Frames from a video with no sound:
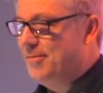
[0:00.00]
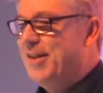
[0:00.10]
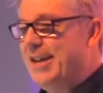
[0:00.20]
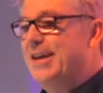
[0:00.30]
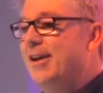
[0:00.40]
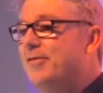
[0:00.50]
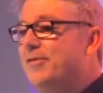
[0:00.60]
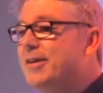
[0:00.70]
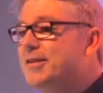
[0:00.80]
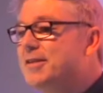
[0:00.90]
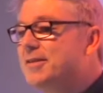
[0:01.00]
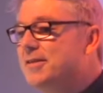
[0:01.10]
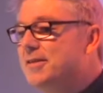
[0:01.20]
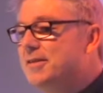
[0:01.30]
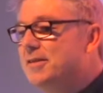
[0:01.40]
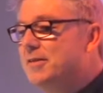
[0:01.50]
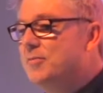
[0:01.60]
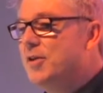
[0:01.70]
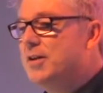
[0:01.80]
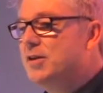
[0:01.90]
but that he loved us.
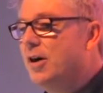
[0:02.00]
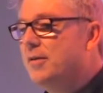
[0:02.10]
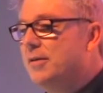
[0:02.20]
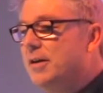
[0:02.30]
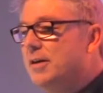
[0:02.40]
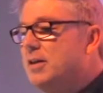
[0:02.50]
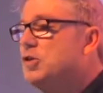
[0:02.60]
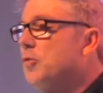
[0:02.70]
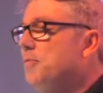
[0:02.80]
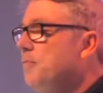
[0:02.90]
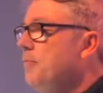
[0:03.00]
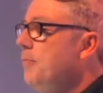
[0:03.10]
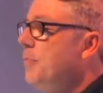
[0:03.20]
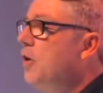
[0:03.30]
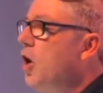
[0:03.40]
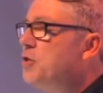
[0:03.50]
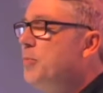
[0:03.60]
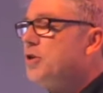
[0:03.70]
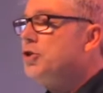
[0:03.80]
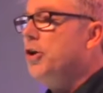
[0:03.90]
Praise God. So the
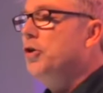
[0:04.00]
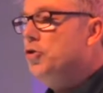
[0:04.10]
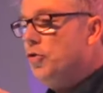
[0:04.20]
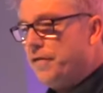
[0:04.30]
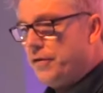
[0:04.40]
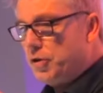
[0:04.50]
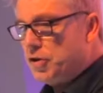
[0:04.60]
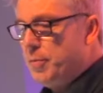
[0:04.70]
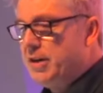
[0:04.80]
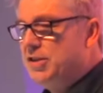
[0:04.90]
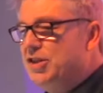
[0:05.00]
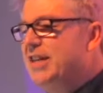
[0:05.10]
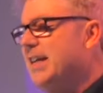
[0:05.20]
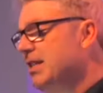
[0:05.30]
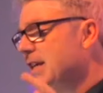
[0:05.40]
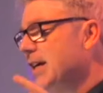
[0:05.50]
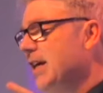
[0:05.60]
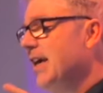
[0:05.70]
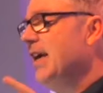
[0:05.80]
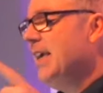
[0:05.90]
gospel is not a you first message. It's
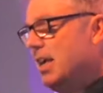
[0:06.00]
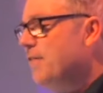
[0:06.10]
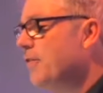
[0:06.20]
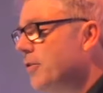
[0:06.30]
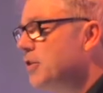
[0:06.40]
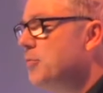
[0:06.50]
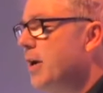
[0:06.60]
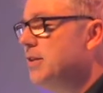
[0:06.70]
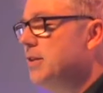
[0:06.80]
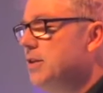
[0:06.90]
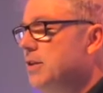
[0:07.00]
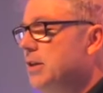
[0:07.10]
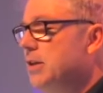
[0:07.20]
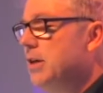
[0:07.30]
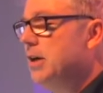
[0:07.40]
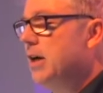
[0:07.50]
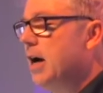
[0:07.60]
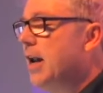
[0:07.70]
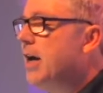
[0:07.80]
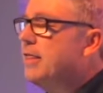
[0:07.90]
a he first message.
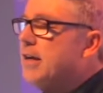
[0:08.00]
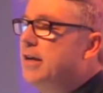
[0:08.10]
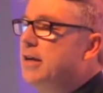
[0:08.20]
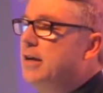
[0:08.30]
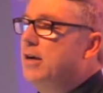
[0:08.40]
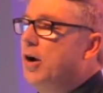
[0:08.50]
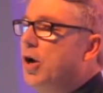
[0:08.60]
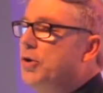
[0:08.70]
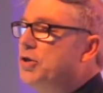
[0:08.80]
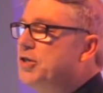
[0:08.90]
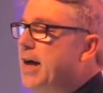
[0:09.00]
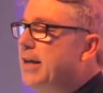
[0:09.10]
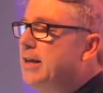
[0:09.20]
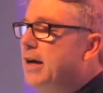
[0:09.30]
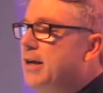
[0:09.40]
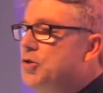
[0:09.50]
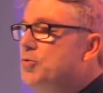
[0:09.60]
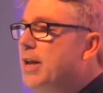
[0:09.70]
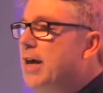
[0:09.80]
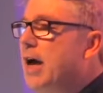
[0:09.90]
And I think understanding that has
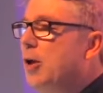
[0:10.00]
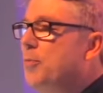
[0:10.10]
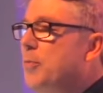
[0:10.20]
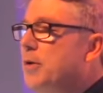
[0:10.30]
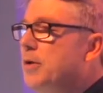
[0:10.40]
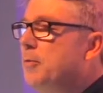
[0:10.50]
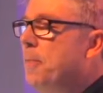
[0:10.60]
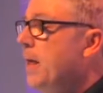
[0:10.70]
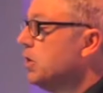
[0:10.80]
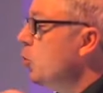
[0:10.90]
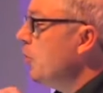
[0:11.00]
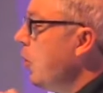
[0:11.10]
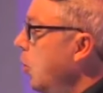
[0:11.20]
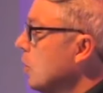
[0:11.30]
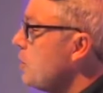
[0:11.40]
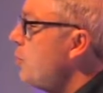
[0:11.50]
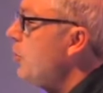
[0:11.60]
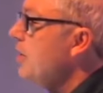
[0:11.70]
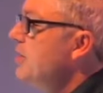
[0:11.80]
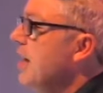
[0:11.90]
really helped me, you know. So what the Holy
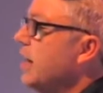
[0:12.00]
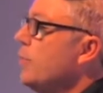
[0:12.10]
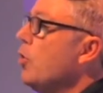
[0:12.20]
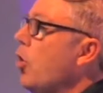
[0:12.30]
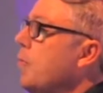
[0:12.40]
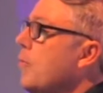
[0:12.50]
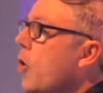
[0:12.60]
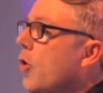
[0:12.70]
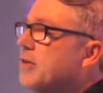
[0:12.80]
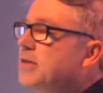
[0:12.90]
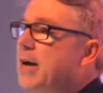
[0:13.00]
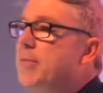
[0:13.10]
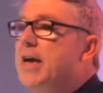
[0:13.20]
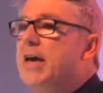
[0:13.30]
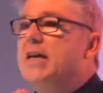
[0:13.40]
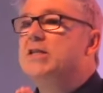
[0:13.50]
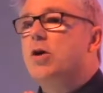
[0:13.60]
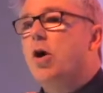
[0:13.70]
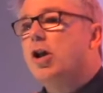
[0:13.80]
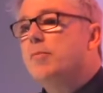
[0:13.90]
Spirit is telling me all the time, he's
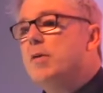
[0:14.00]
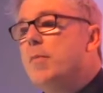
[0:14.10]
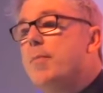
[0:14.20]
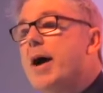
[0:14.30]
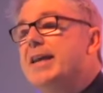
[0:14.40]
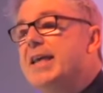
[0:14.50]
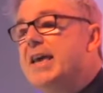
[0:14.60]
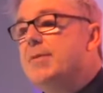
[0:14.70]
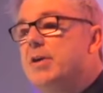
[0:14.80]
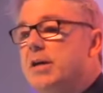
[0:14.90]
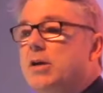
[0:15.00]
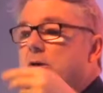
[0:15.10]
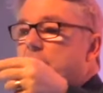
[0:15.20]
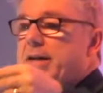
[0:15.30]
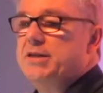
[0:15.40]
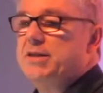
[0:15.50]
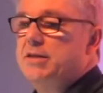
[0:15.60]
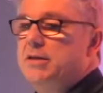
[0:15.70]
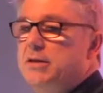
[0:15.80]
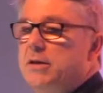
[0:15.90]
calling me by my name in
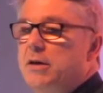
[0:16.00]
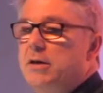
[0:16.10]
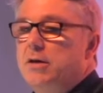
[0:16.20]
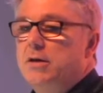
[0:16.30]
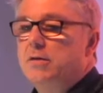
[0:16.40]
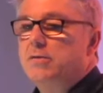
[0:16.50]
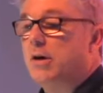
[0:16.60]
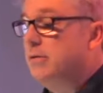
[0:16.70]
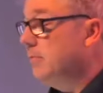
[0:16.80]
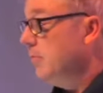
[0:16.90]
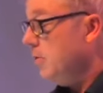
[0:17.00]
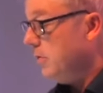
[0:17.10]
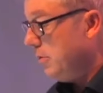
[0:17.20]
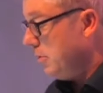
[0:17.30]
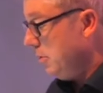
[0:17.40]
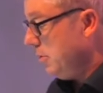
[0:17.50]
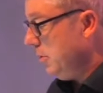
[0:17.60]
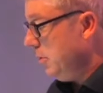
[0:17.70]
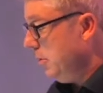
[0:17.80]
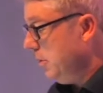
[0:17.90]
Christ. Now,
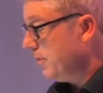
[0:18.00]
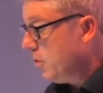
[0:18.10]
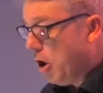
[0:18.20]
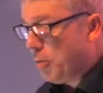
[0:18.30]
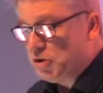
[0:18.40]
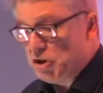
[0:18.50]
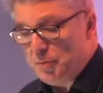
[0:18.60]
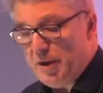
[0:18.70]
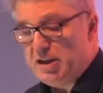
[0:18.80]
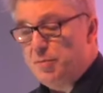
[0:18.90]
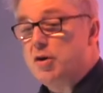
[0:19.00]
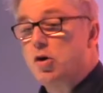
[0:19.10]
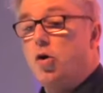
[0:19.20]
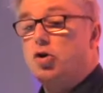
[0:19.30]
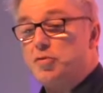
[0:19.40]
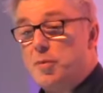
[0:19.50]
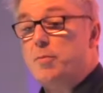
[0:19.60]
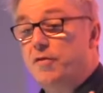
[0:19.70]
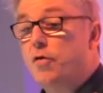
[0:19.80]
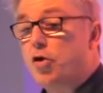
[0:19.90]
if God was to speak to me according to my
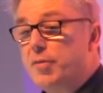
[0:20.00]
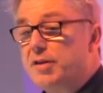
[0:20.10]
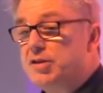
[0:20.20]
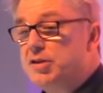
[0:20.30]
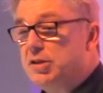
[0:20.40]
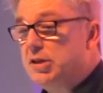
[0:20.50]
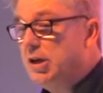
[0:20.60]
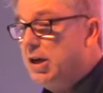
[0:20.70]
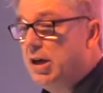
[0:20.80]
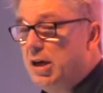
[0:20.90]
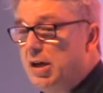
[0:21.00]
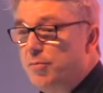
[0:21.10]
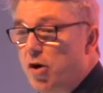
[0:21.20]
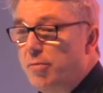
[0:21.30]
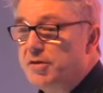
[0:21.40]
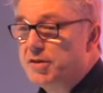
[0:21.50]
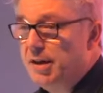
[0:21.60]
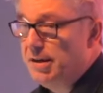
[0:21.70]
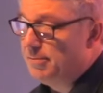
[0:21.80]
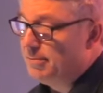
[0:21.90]
performance, he'd probably
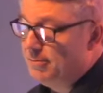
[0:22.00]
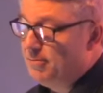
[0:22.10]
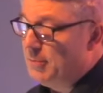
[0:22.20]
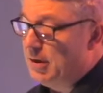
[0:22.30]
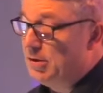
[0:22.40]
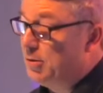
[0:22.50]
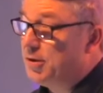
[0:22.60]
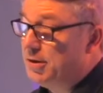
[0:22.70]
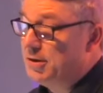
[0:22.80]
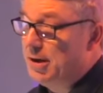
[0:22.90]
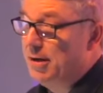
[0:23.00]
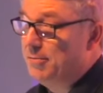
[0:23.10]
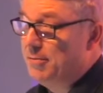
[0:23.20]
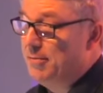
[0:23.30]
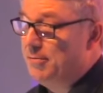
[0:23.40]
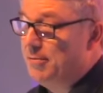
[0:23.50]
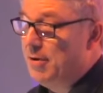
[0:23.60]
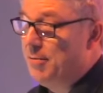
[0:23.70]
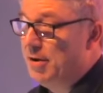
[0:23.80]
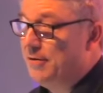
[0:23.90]
say, I don't know what he'd say.
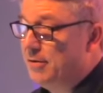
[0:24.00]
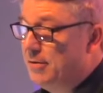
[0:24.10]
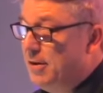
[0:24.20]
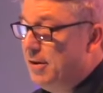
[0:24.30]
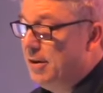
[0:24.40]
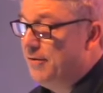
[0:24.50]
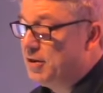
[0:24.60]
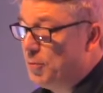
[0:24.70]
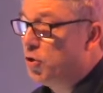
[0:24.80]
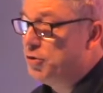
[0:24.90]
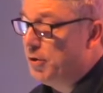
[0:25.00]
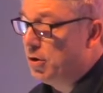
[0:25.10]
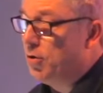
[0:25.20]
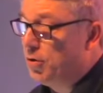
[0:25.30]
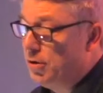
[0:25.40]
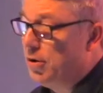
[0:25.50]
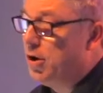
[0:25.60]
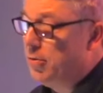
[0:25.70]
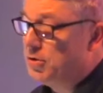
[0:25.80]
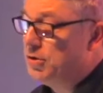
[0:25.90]
I mean, if he spoke to me according to
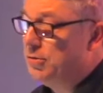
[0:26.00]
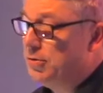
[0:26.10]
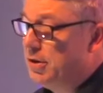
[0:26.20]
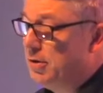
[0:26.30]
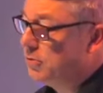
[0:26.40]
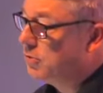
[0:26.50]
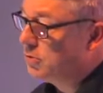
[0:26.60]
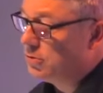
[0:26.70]
how I was doing, he'd...